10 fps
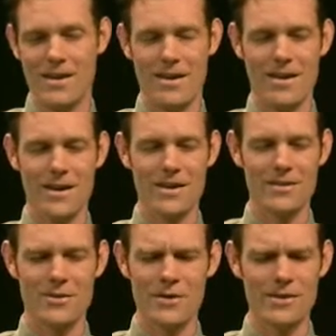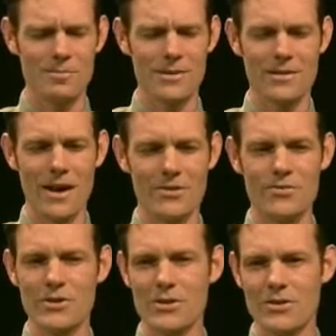And so I did massage
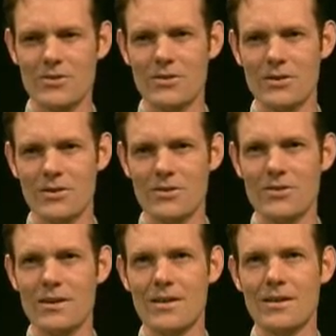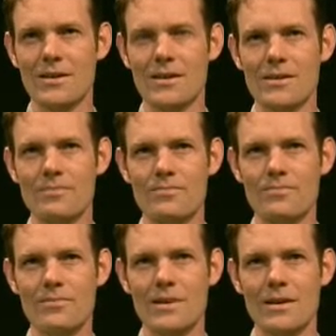for years and years.
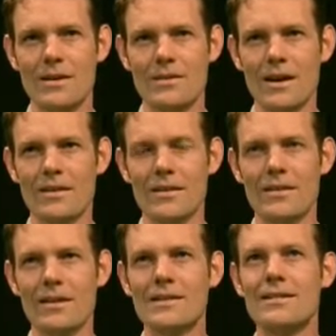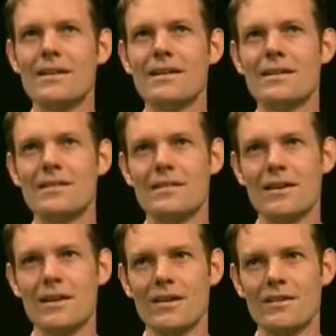
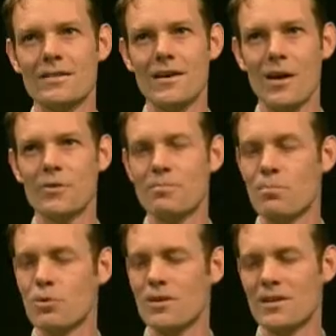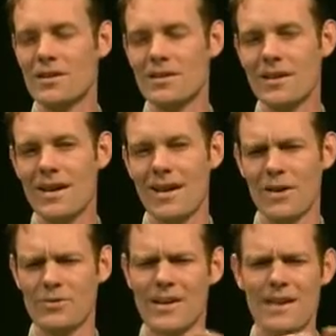1996, I was in Portland, and
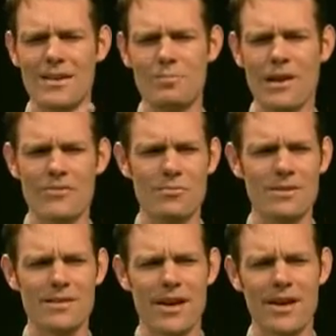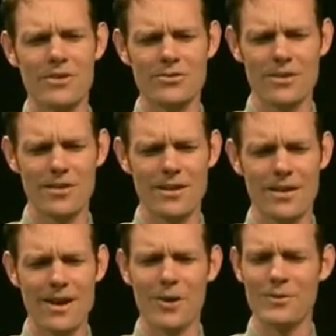I was taking a break from massage, and
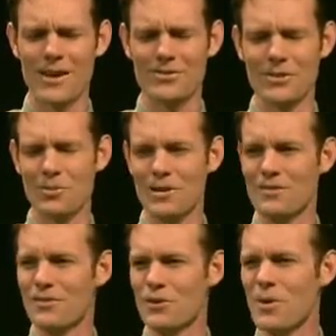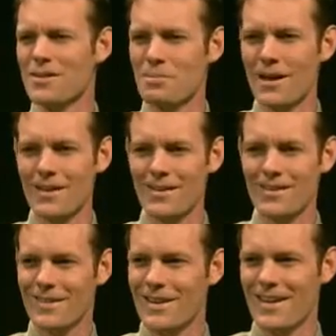I was actually working for U.S. Bank.
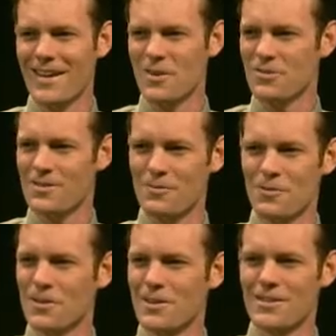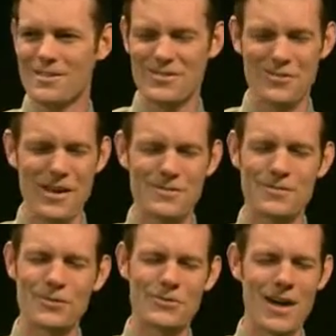and it was a really
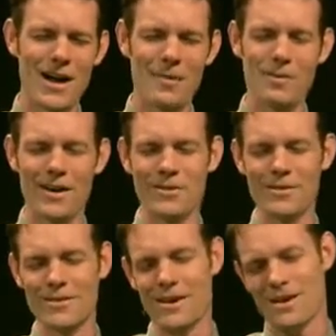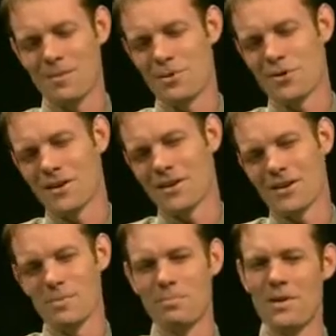stressful job, and I was commuting
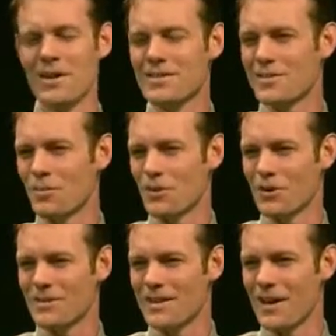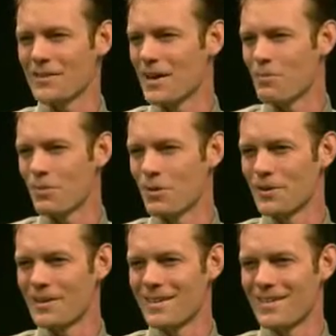on a bus to work to downtown
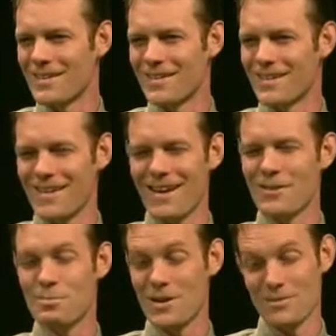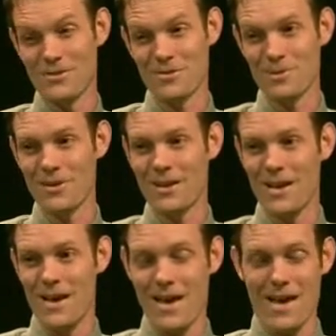Portland, and I was pretty miserable.
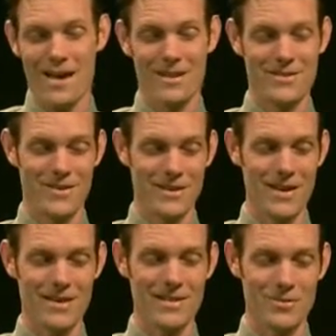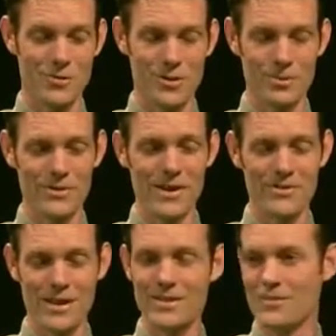And I started getting these horrible
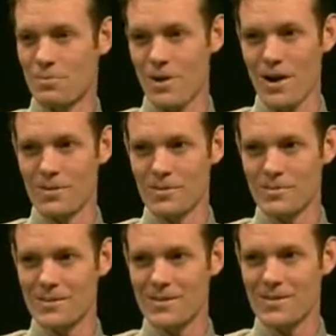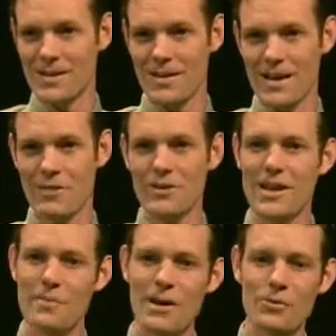digestive problems. Every
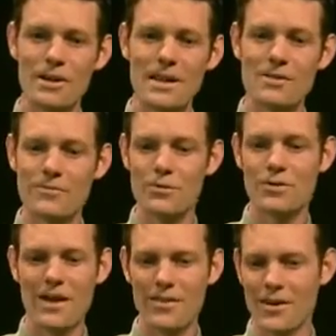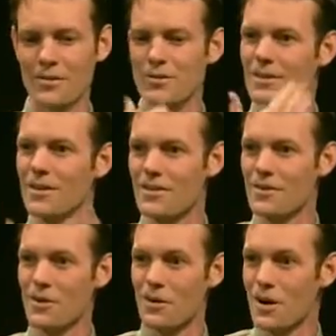time I would eat food, I thought I was going to
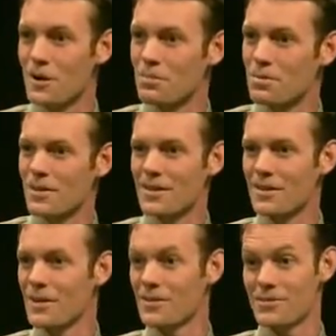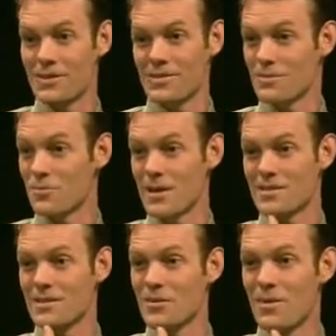throw up, and I was just
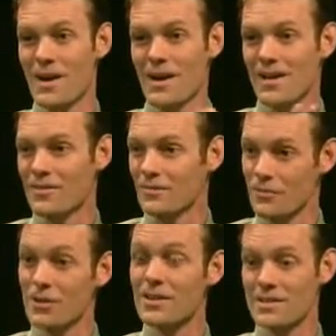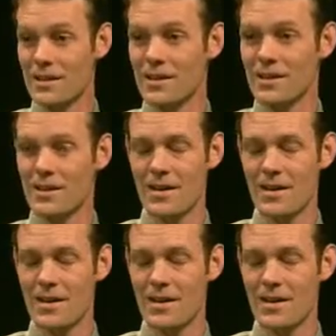wasting away and really sick.